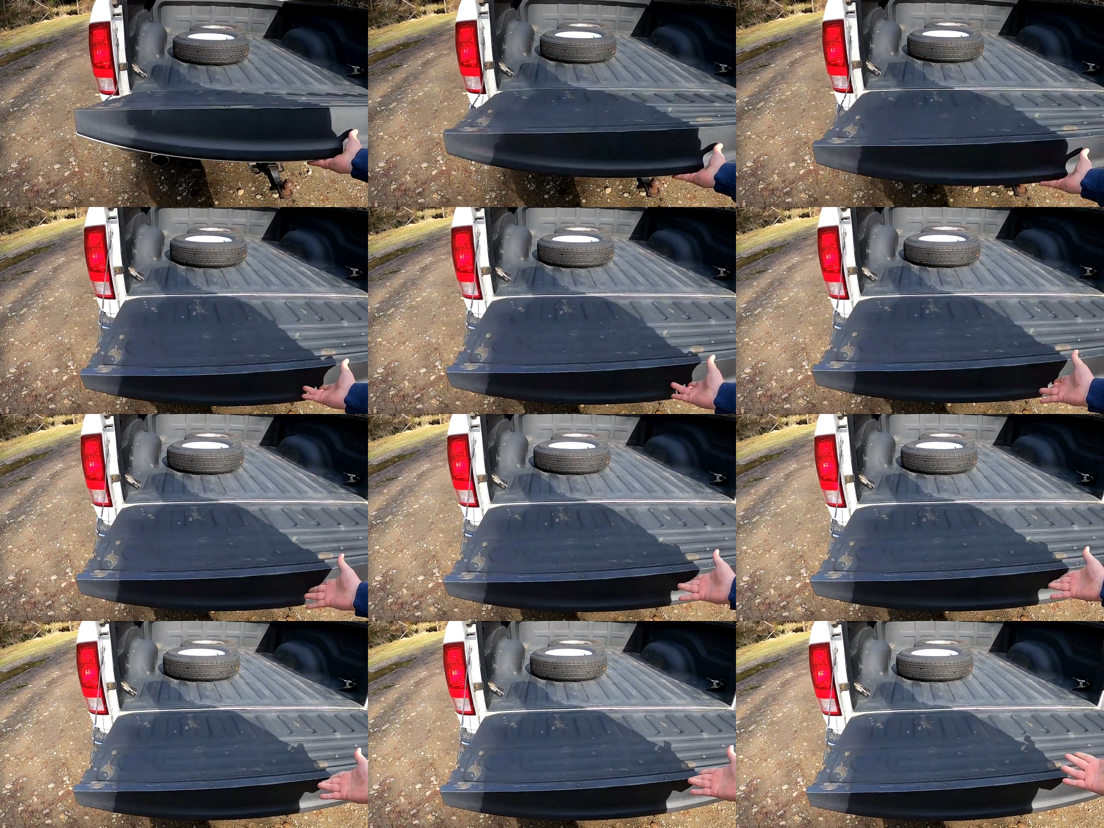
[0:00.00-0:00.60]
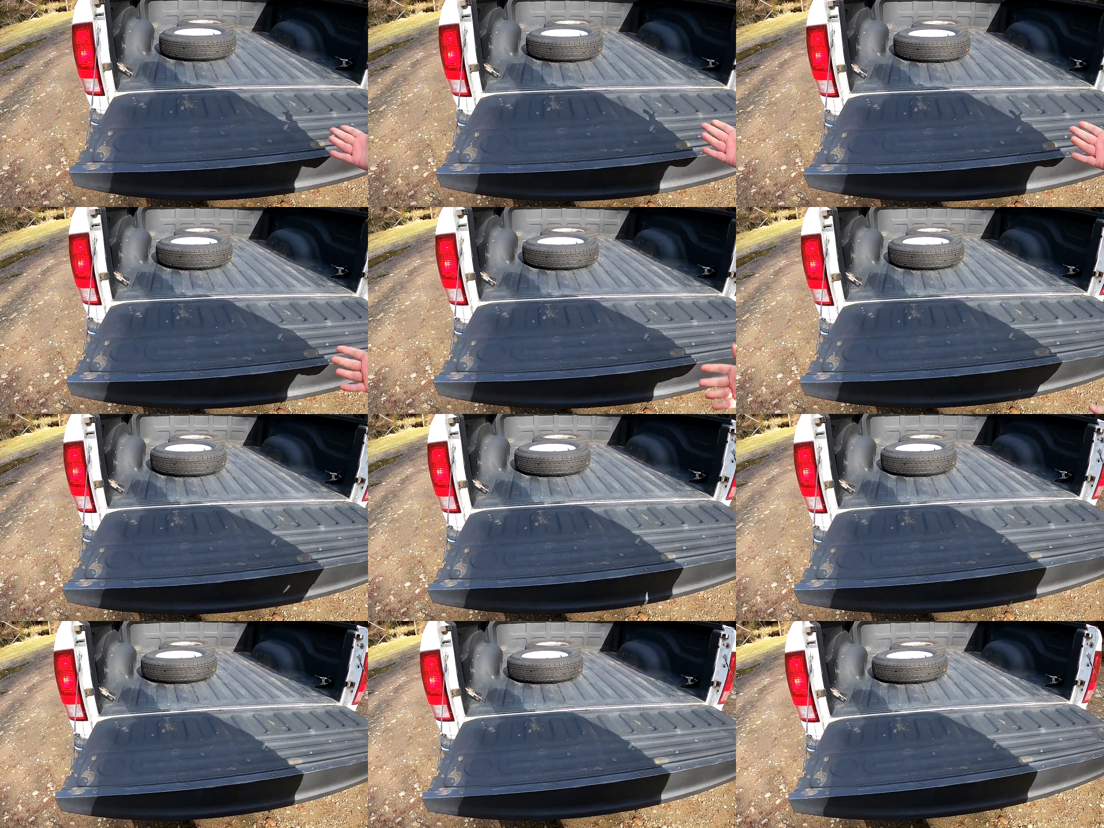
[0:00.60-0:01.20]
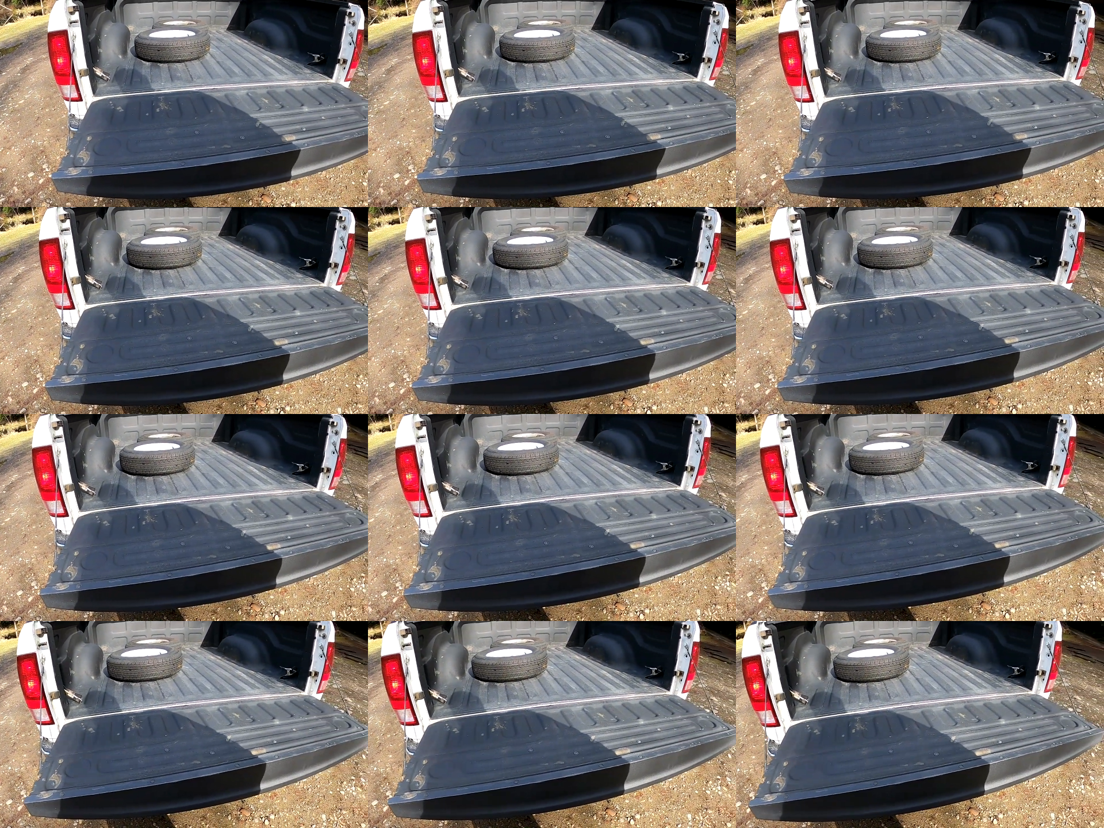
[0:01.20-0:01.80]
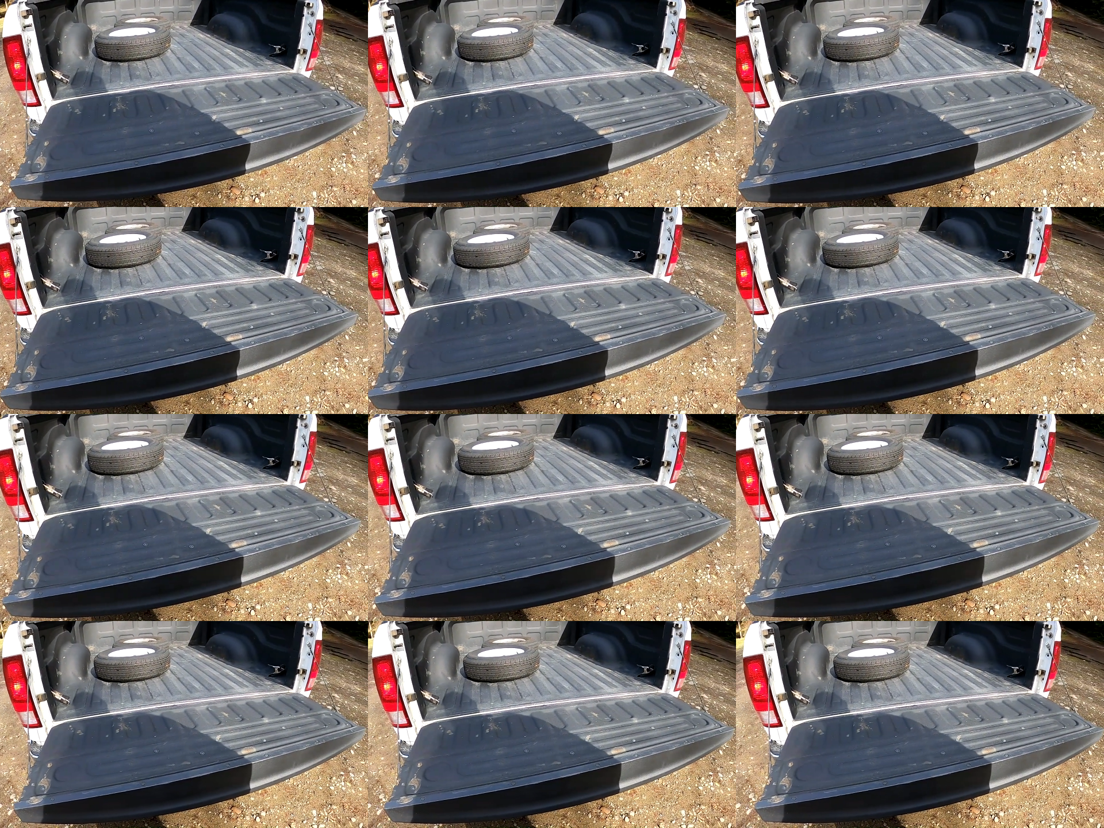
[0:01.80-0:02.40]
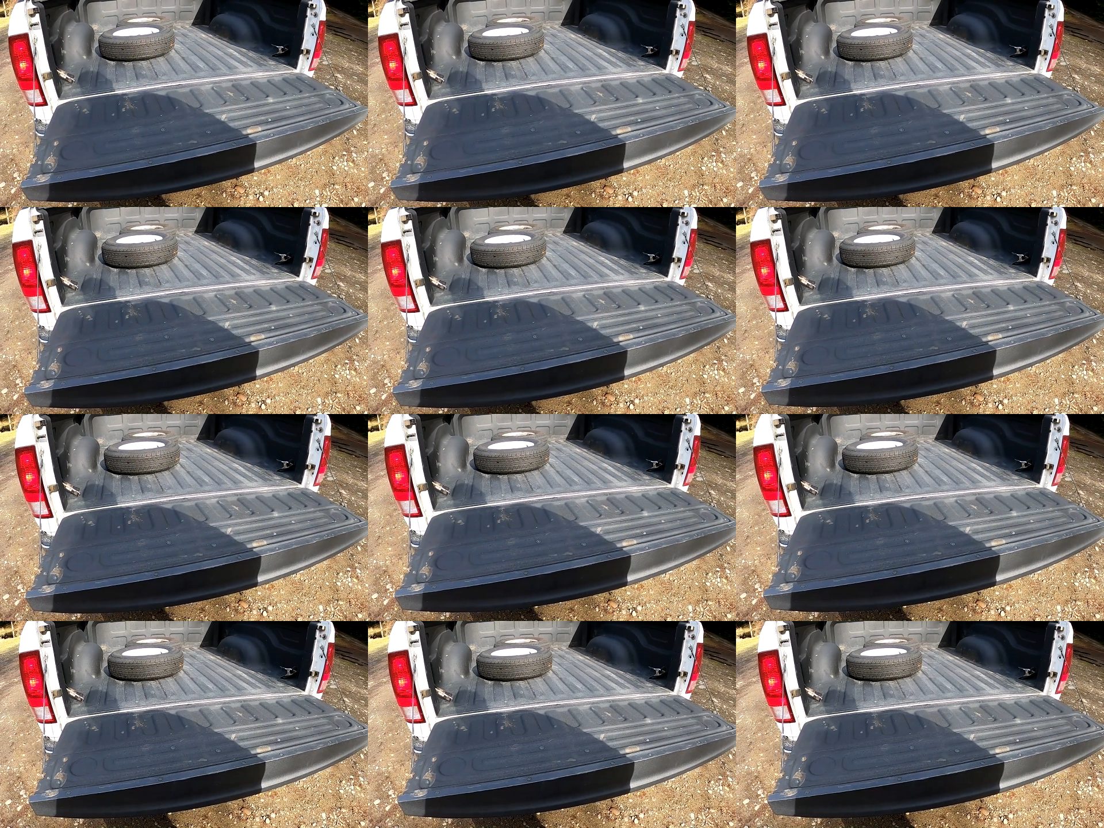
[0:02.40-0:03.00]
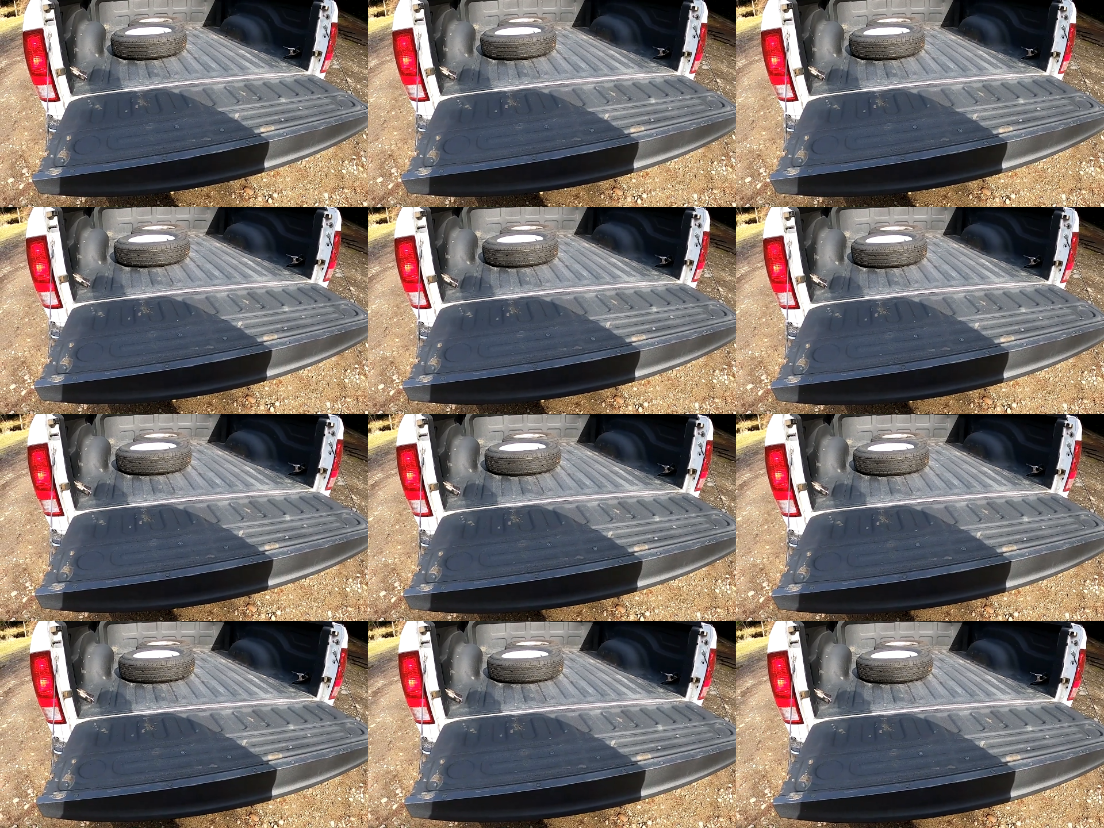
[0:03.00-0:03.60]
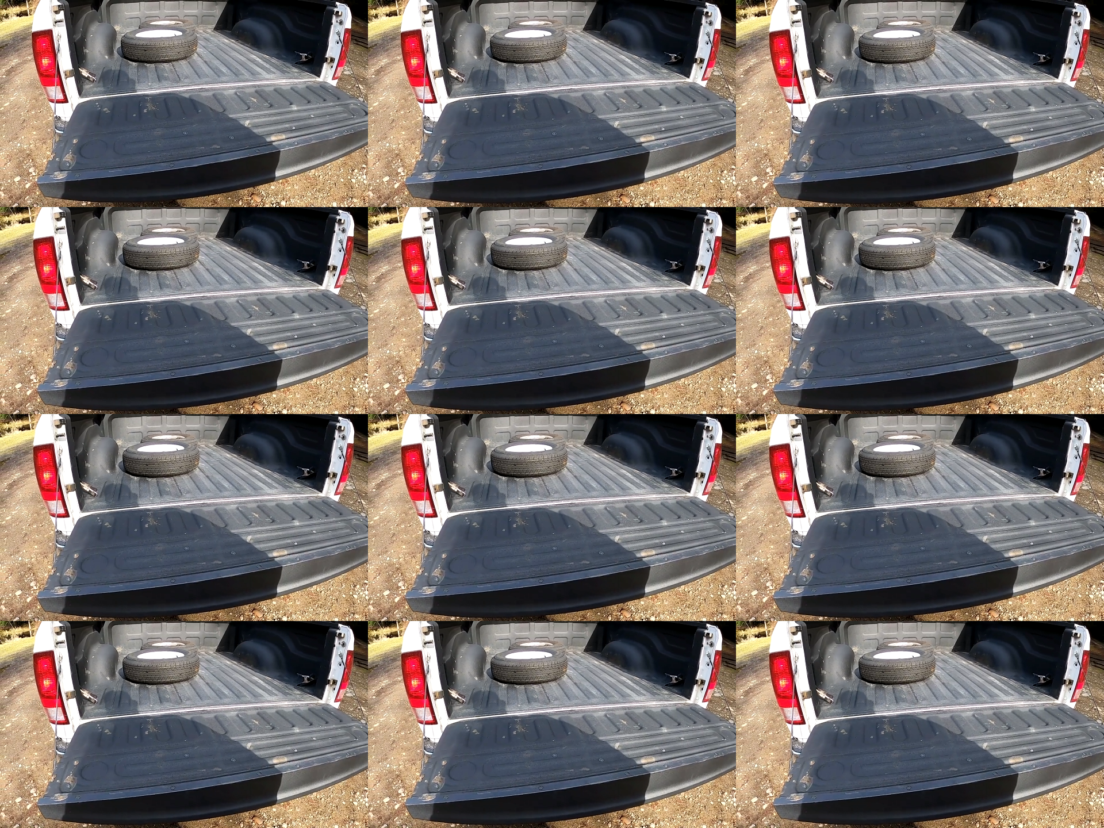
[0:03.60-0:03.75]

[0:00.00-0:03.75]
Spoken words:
(no speaker visible)